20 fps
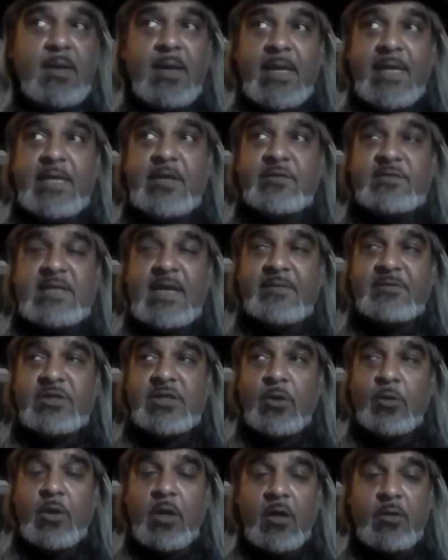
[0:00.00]
He used to have a
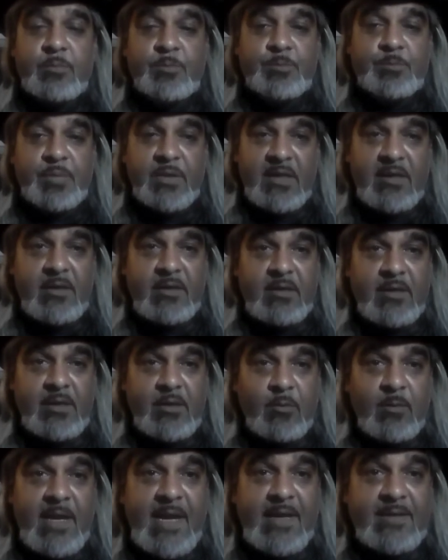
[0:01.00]
show called Politically
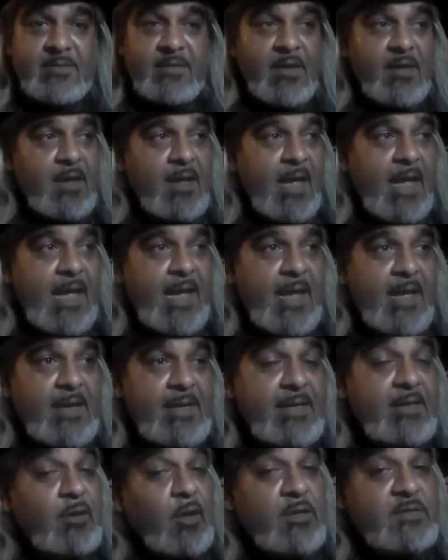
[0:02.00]
Correct, and
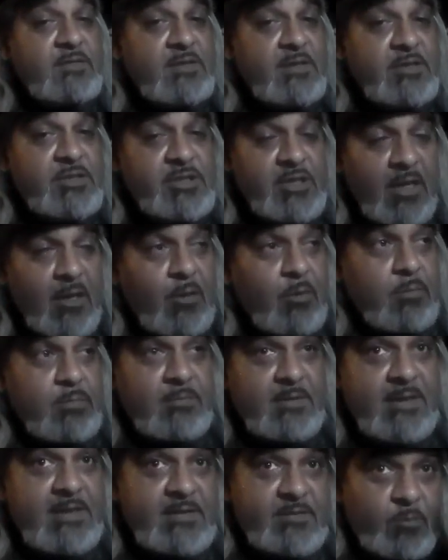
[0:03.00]
he lost his show.
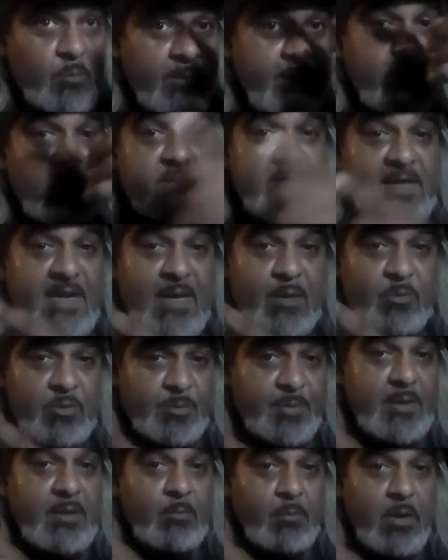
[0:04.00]
This Real Time with
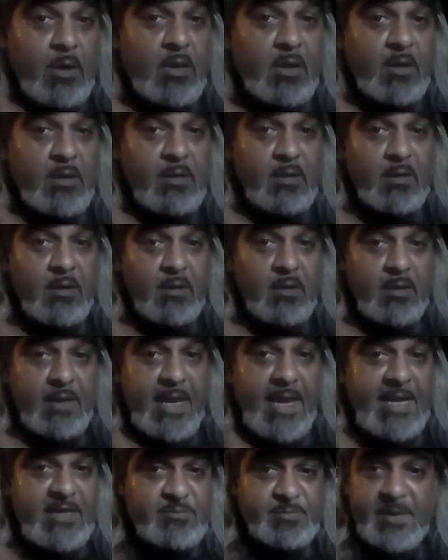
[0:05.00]
Bill Maher,
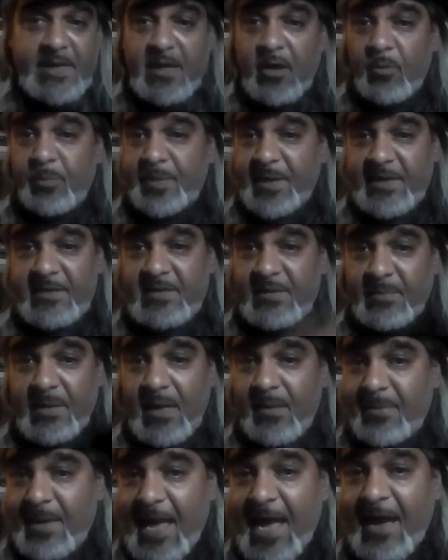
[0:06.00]
HBO picked him
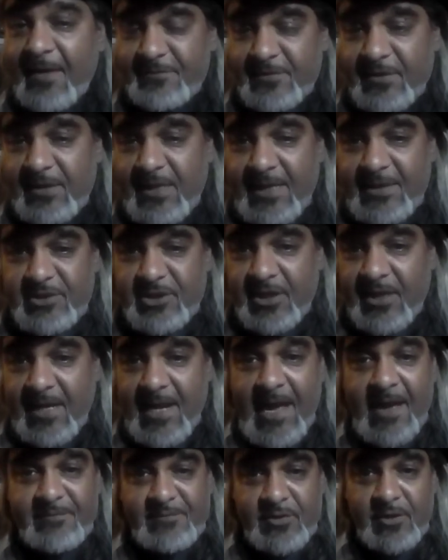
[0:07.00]
up after that shit,
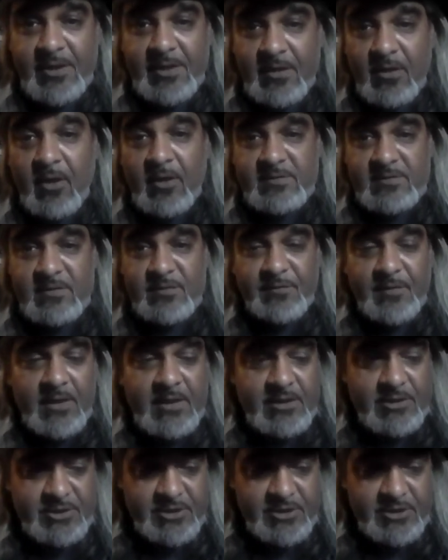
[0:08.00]
after he lost his fucking